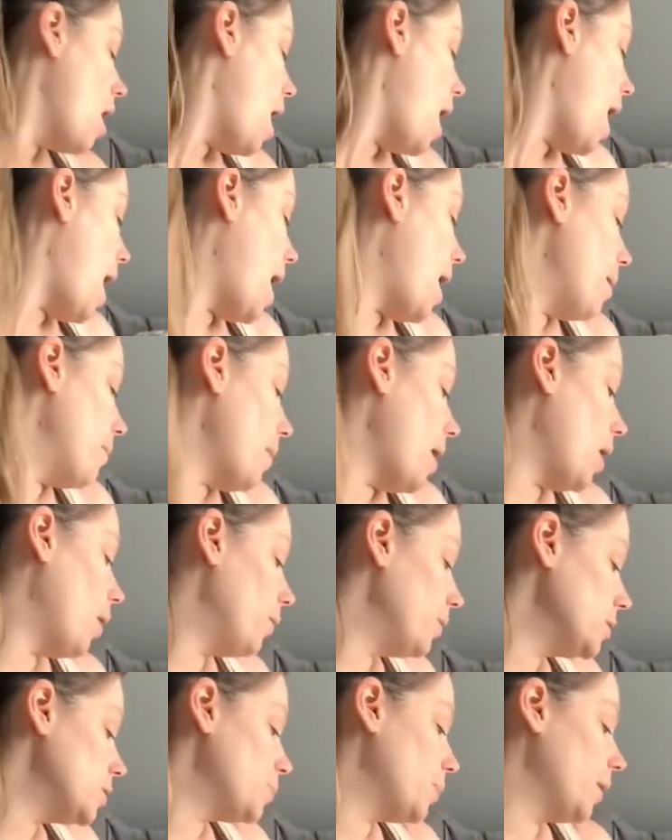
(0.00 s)
I
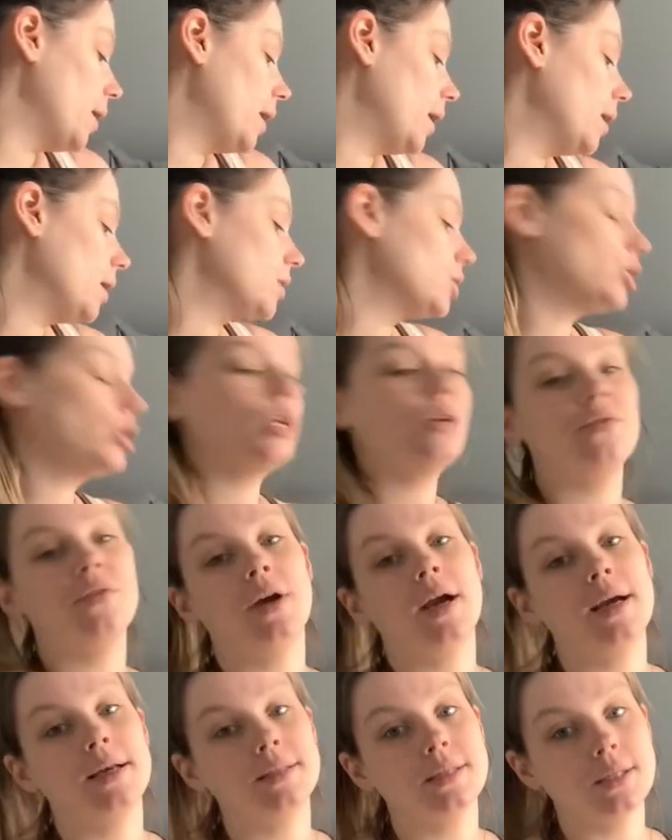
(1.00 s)
always bring 2 different
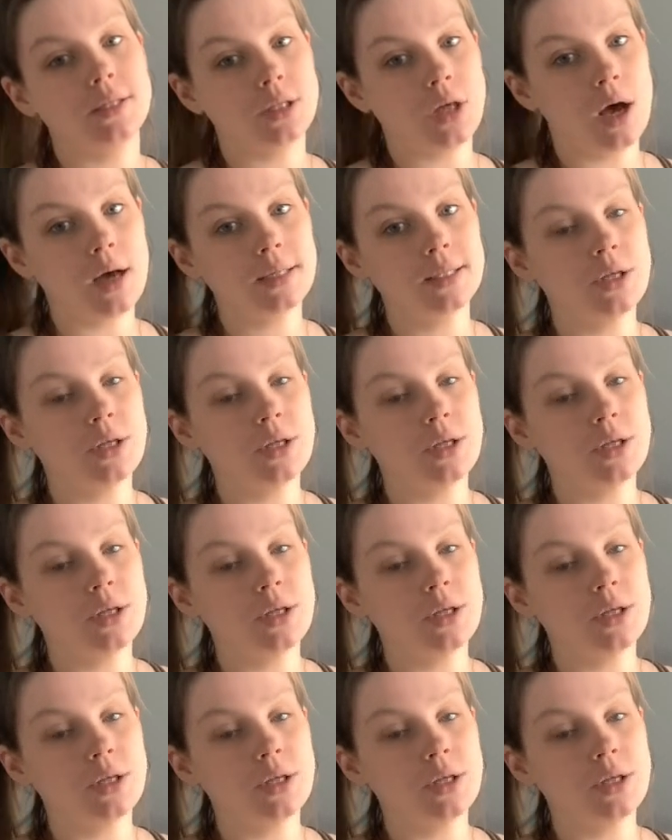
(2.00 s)
kinds of socks.